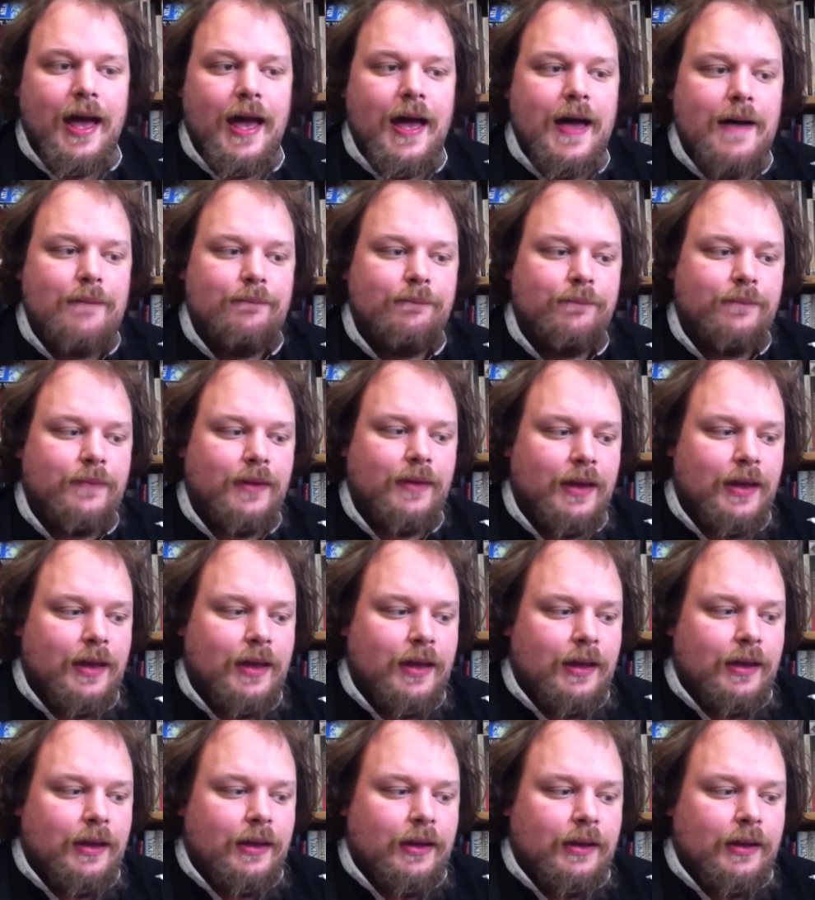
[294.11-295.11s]
Um,
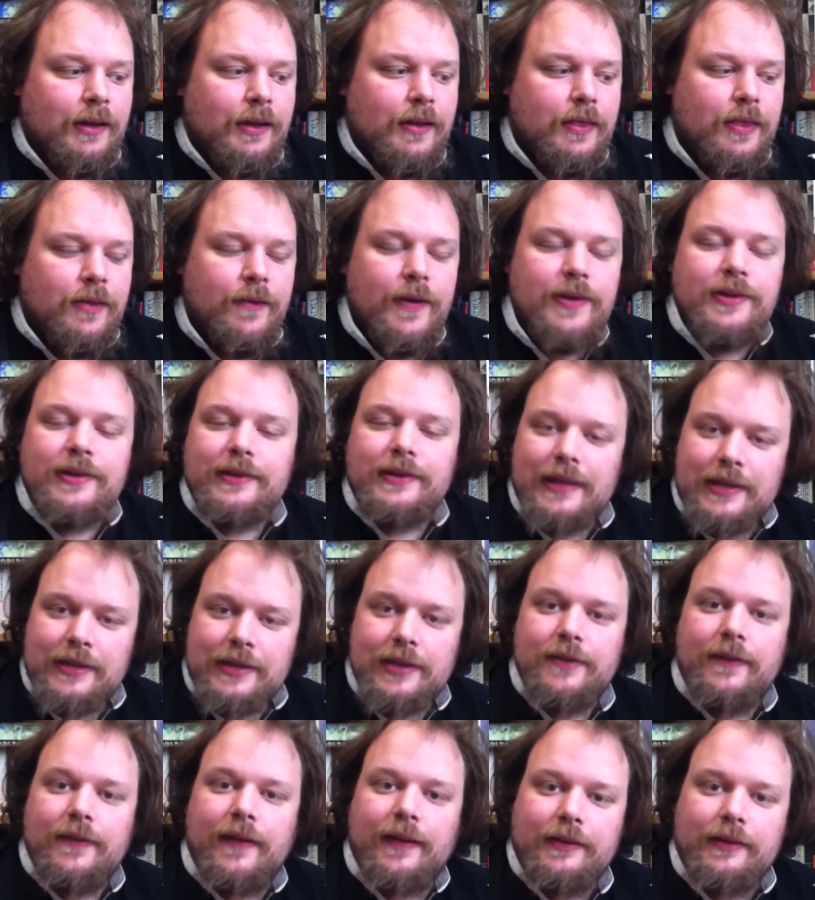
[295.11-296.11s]
there is a
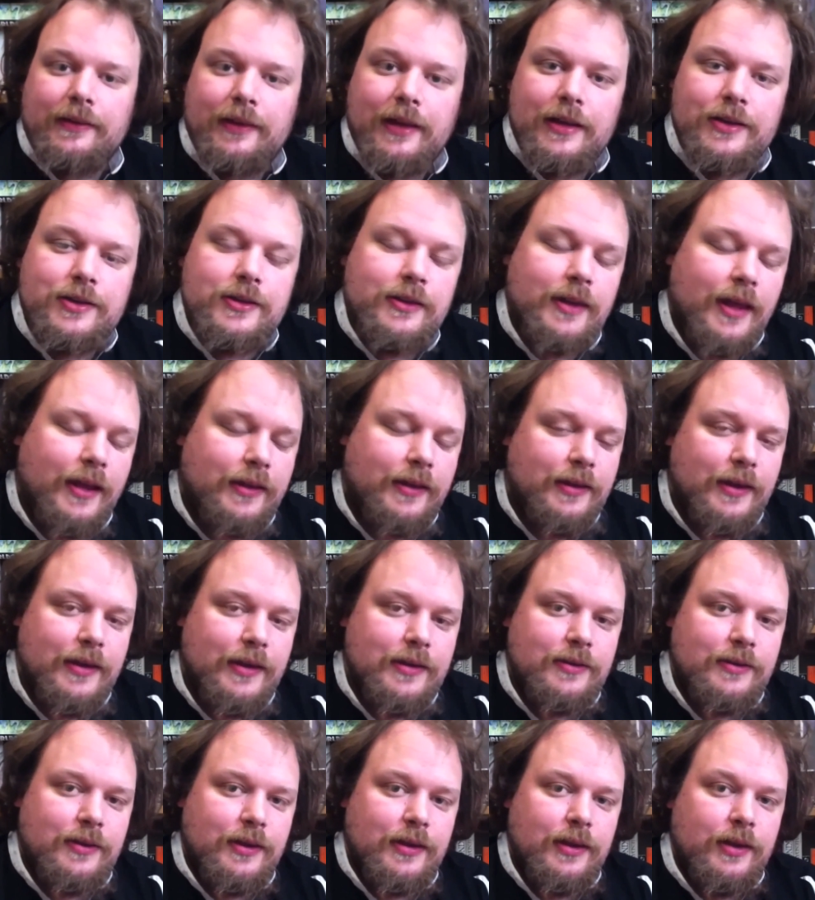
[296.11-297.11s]
disadvantage, and that
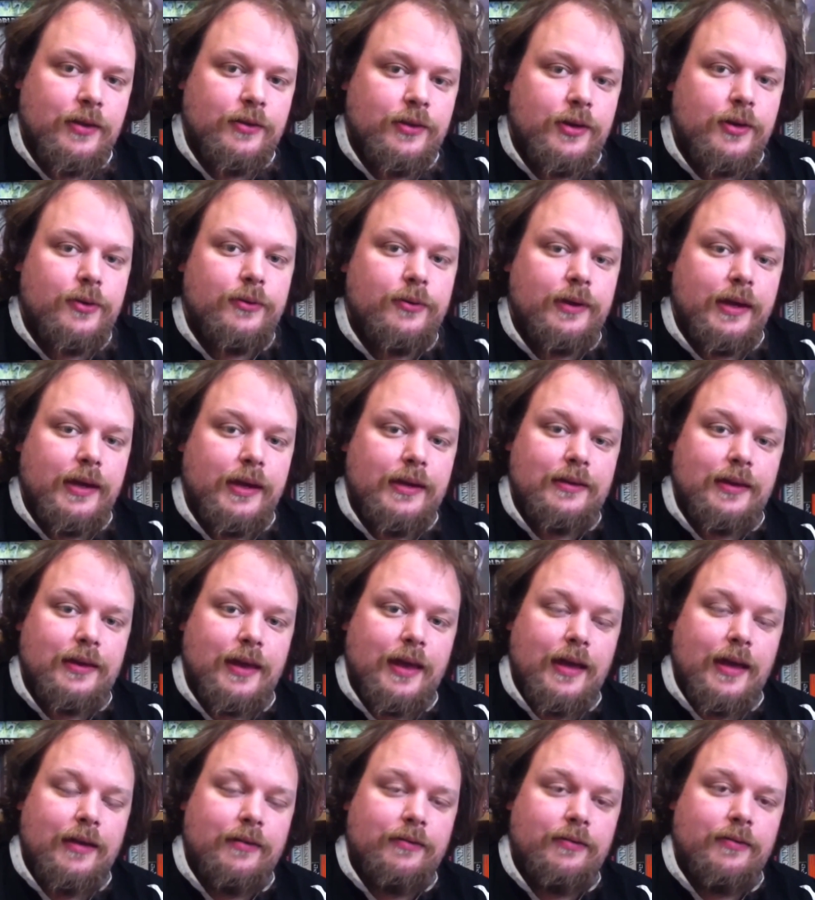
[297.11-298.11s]
is that you do need to
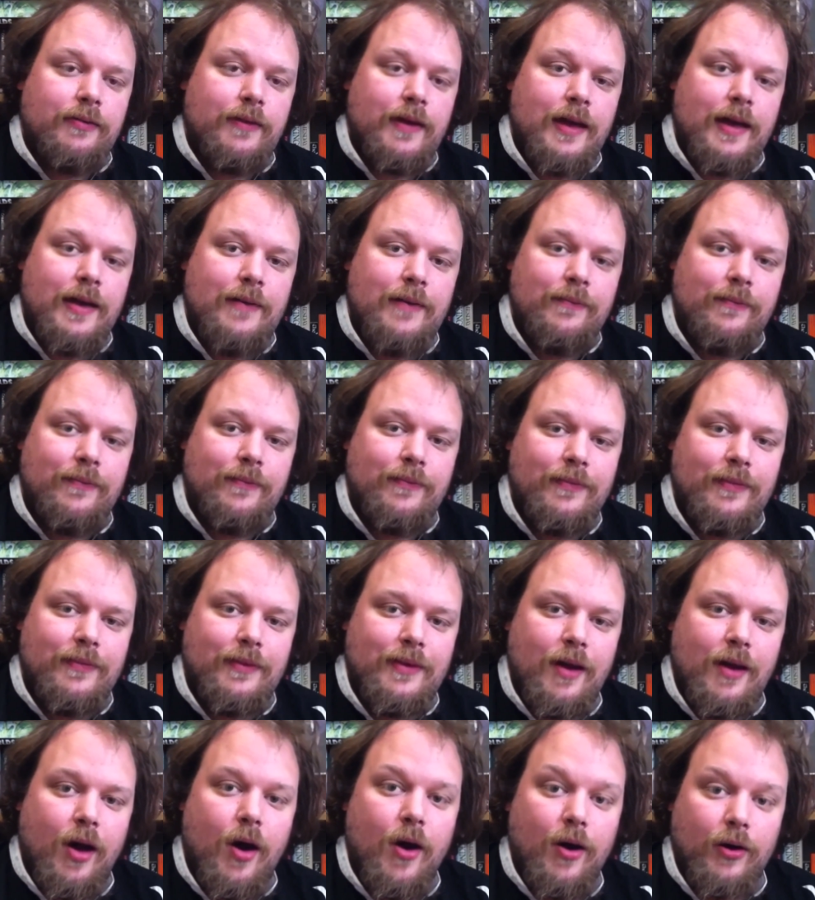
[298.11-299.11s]
have um,
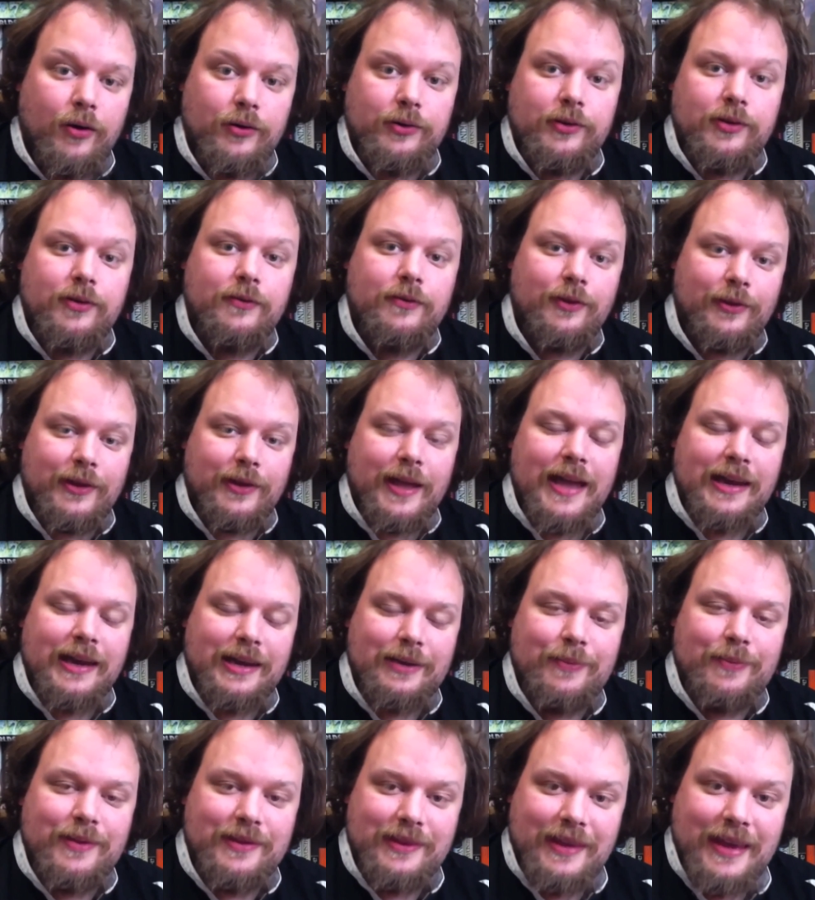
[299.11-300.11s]
hot
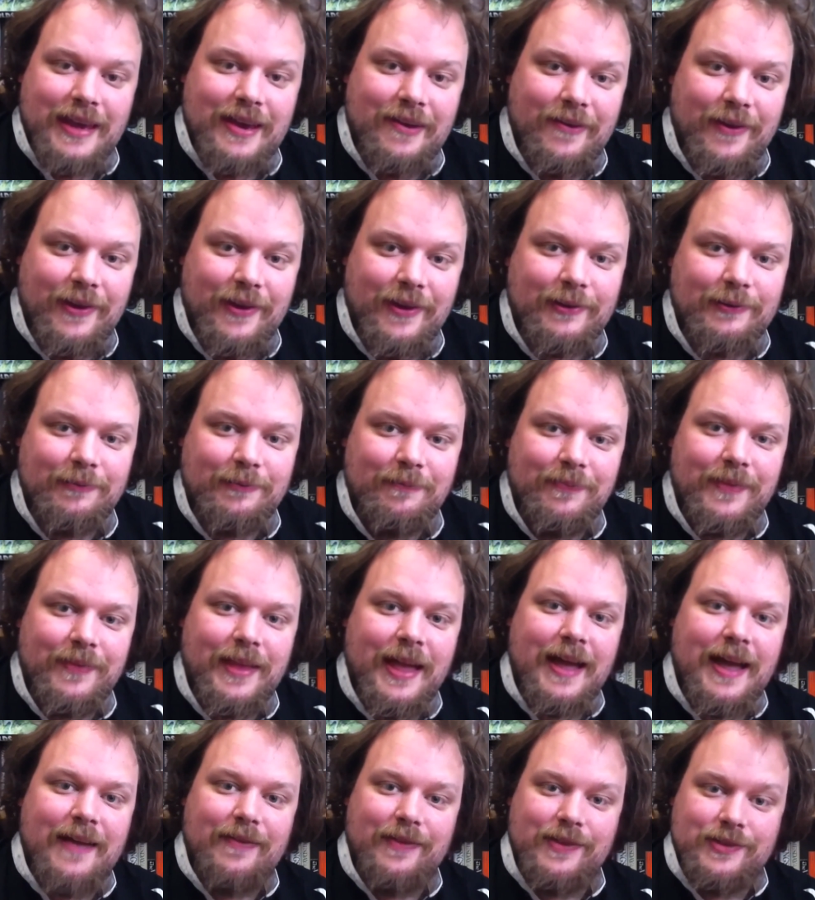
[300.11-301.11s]
volcanic material
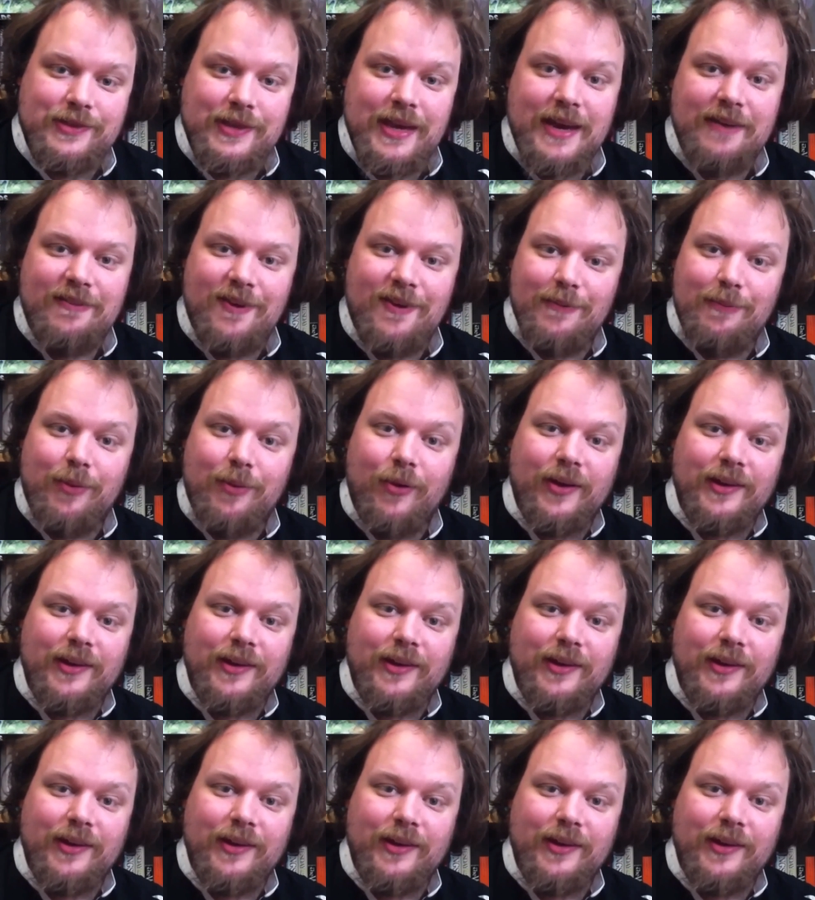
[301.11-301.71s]
at the zero